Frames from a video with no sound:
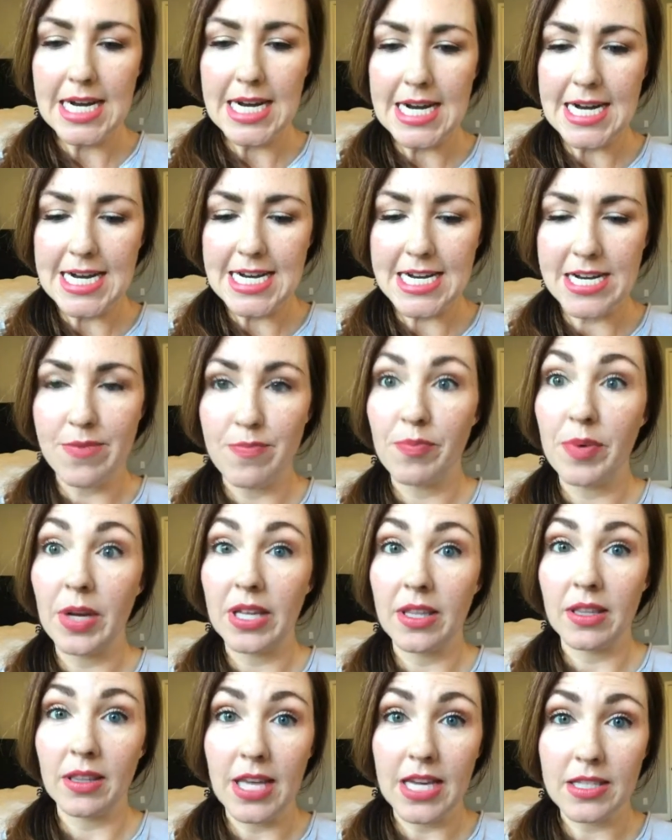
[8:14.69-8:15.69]

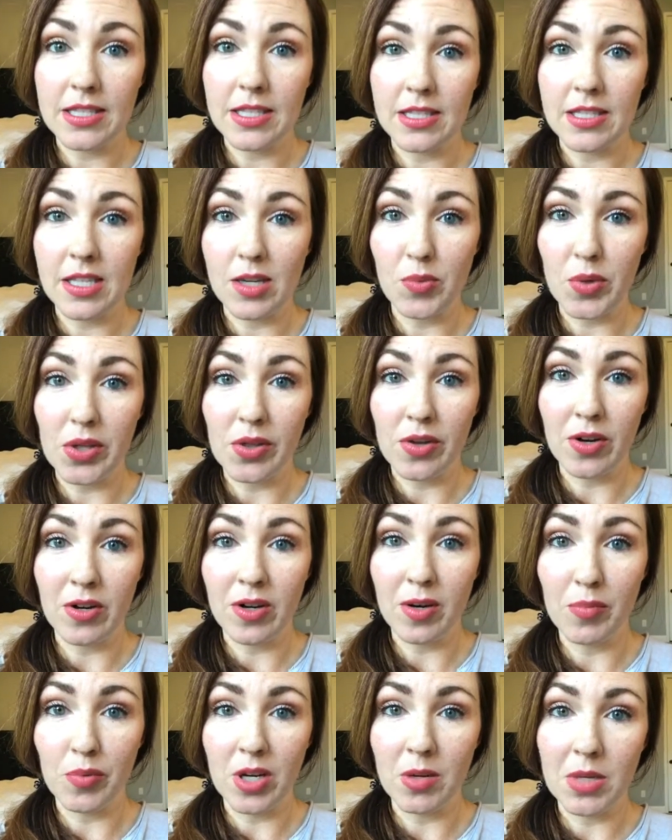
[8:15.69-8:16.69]
But lessons that we learned
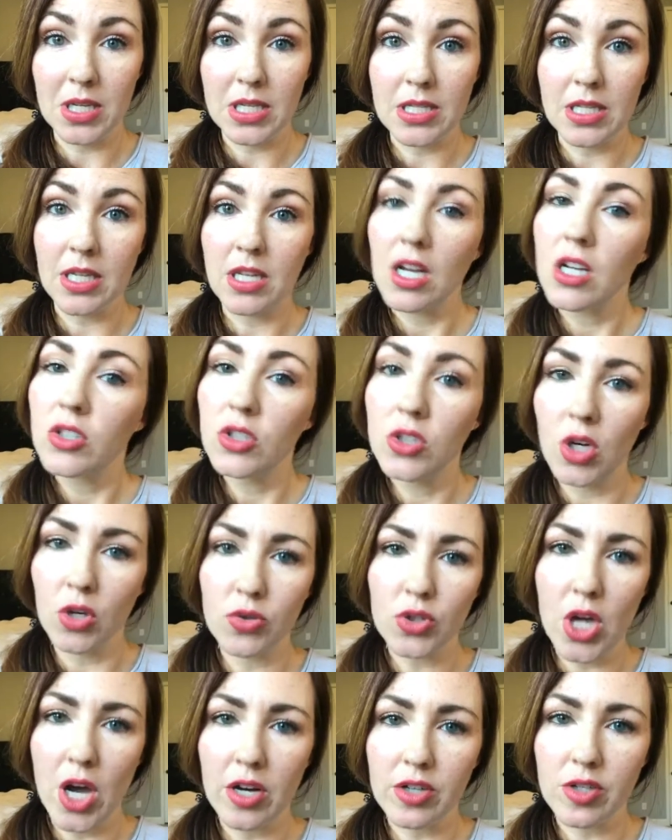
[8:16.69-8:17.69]
on premixing: don't
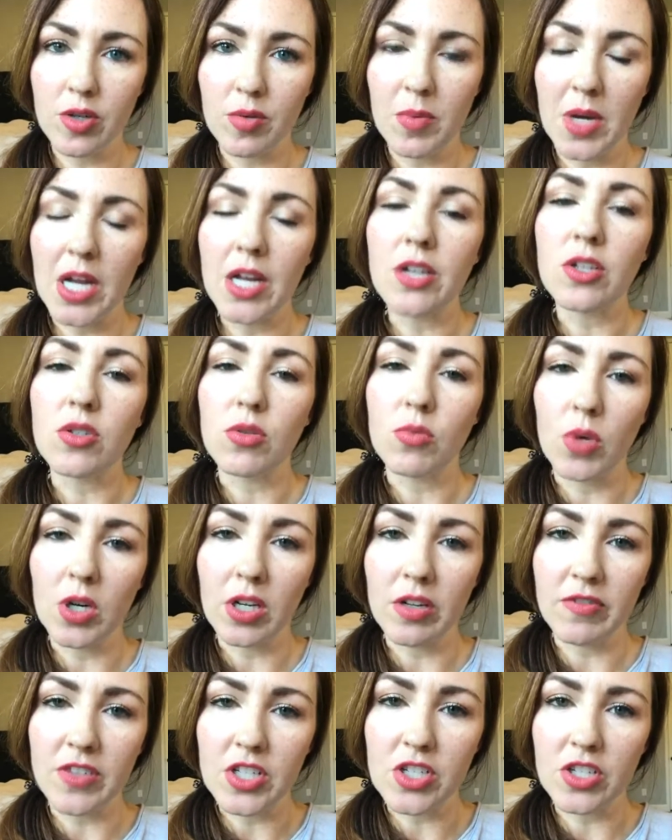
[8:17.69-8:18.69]
talk too much, work
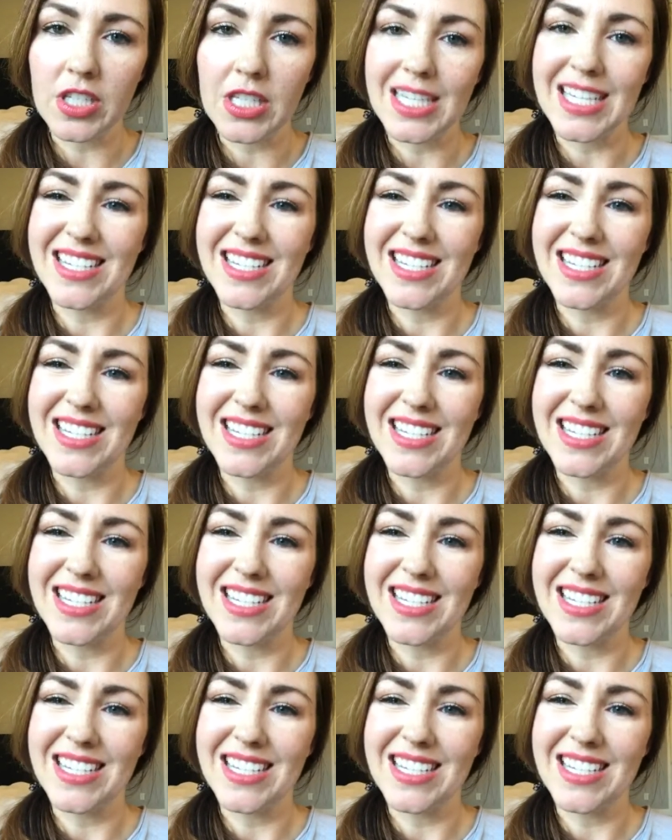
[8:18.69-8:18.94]
efficiently.